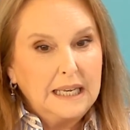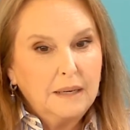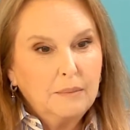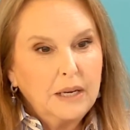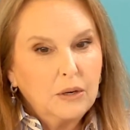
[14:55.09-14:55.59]

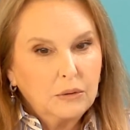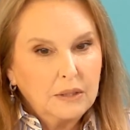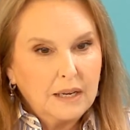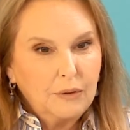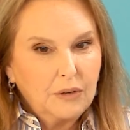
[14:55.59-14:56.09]
In my
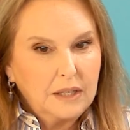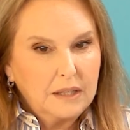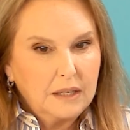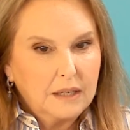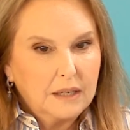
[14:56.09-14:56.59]
own life, I
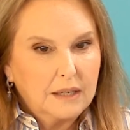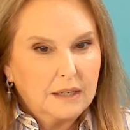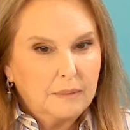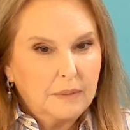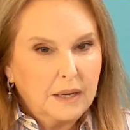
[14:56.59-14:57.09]
think
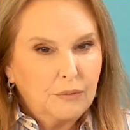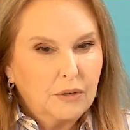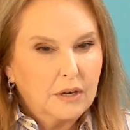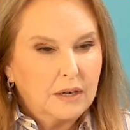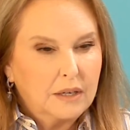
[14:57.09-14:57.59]

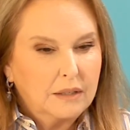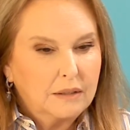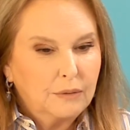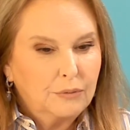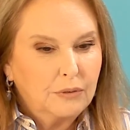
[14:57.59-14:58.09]
I've
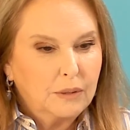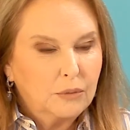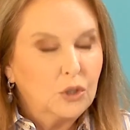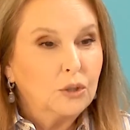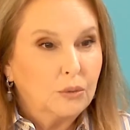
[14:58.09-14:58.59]
gone
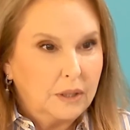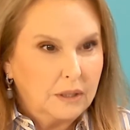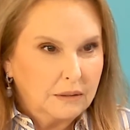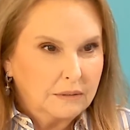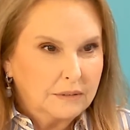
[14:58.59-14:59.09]
from
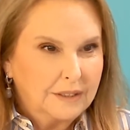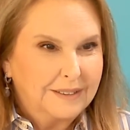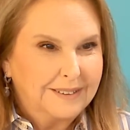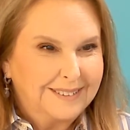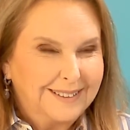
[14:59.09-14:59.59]
doing
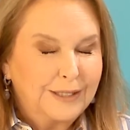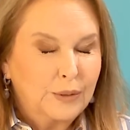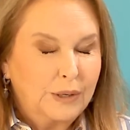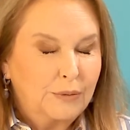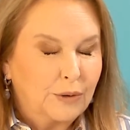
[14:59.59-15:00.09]

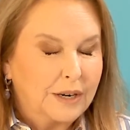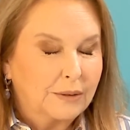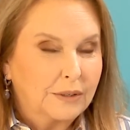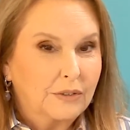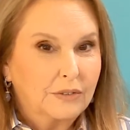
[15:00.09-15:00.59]
24
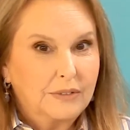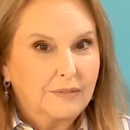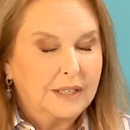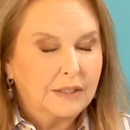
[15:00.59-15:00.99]
hours, 7